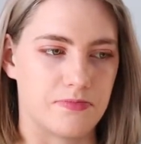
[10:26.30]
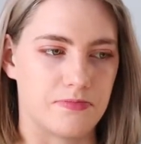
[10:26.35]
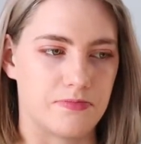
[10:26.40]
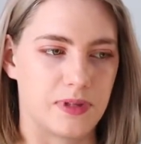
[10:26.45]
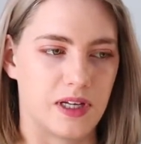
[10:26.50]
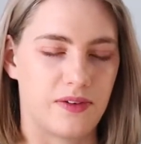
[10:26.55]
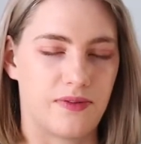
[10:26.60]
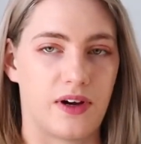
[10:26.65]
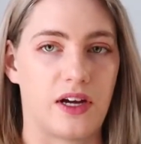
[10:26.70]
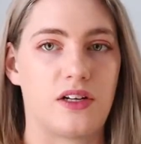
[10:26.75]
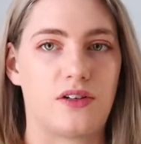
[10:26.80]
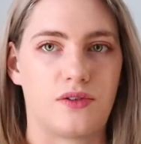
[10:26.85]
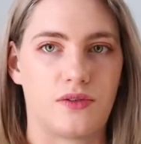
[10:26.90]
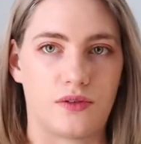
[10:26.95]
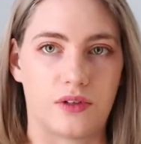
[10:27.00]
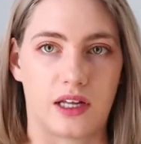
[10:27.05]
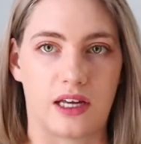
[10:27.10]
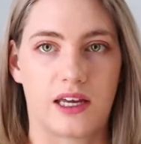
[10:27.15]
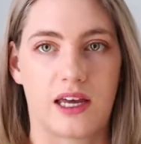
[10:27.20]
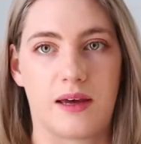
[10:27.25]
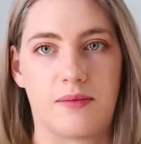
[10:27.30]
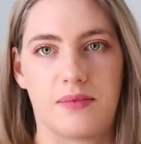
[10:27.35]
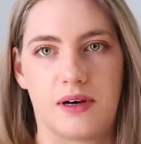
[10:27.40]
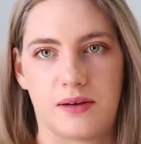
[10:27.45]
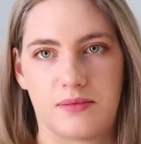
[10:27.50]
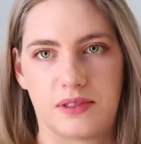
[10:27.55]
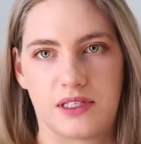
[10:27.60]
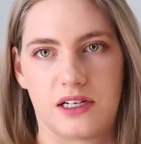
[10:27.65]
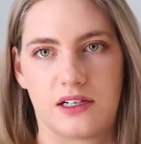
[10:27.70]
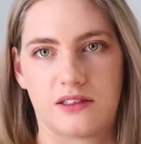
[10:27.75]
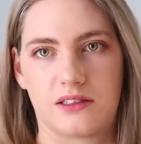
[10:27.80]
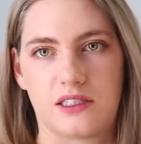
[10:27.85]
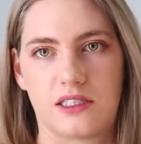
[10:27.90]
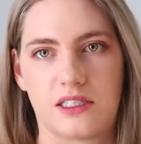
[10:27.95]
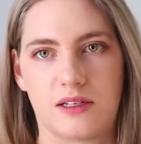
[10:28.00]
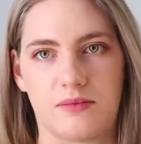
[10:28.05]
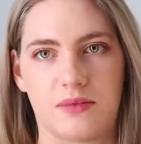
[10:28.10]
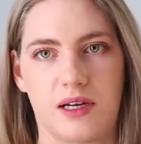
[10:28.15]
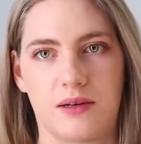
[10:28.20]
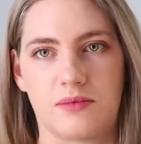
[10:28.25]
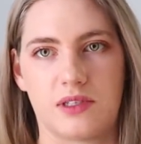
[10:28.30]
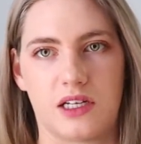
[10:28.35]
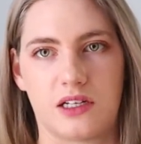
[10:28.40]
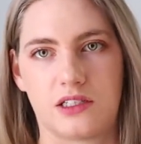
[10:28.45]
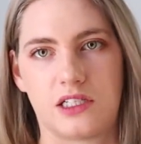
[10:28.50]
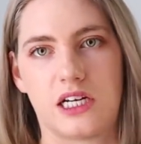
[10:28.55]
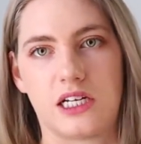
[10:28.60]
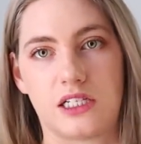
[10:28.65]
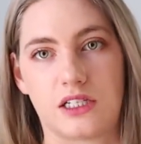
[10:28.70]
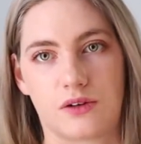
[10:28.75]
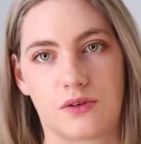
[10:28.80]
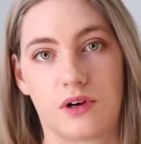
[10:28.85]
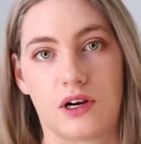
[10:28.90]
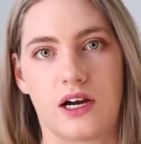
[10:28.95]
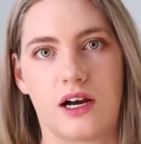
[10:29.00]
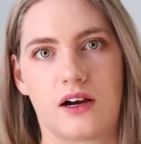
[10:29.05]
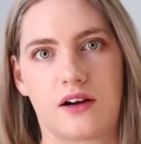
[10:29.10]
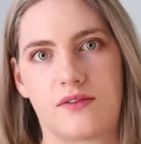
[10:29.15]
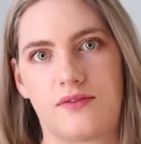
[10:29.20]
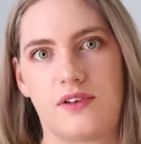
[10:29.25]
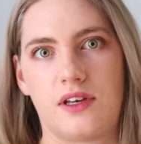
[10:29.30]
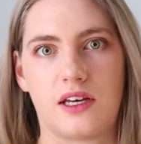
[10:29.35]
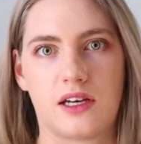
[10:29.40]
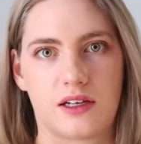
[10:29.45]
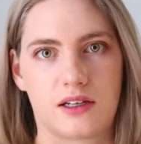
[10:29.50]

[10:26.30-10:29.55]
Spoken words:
If I do like K-pop songs, sometimes I'll change the choreography.